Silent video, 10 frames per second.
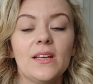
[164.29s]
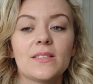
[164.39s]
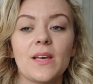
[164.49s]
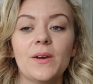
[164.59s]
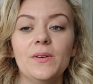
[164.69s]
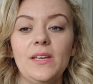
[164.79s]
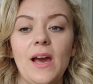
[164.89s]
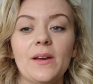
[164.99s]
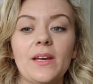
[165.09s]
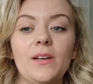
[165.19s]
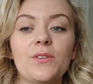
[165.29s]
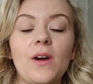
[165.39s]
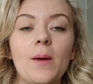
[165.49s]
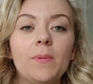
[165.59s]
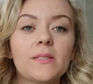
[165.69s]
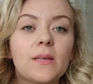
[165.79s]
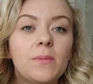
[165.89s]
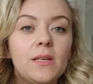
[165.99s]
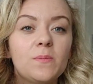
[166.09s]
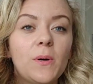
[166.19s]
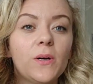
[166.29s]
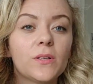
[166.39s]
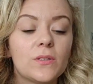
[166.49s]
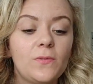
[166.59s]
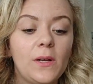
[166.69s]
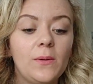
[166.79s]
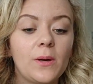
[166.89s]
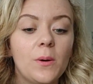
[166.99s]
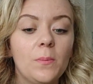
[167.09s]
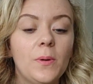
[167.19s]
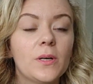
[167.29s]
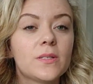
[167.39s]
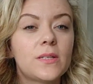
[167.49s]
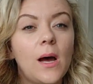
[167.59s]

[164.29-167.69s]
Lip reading: So yeah, I'm going to grab some of these pots, fill it with compost.